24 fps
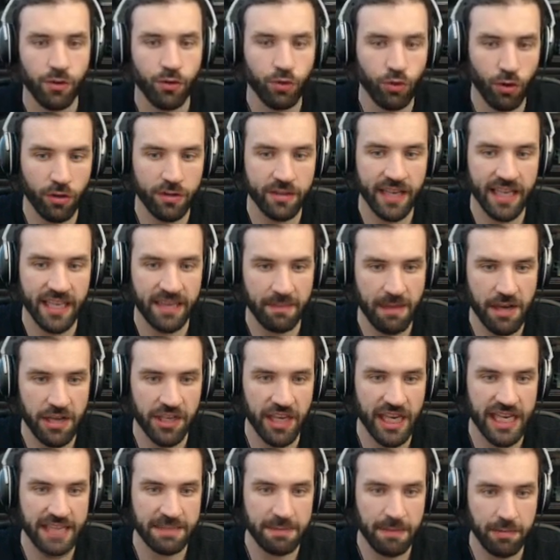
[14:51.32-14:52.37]
you don't get
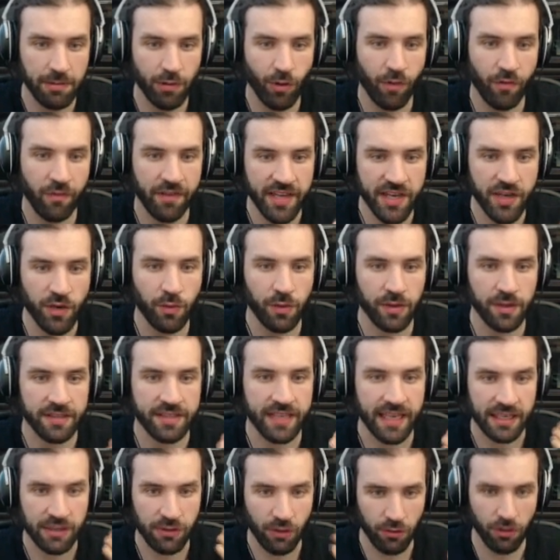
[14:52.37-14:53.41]
matched against people of equal
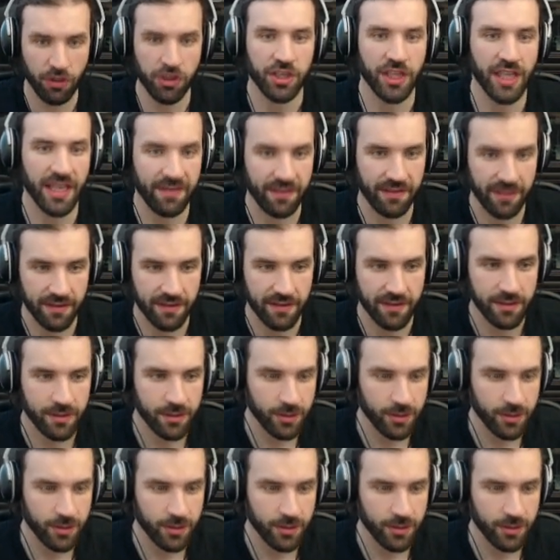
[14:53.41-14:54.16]
technology level.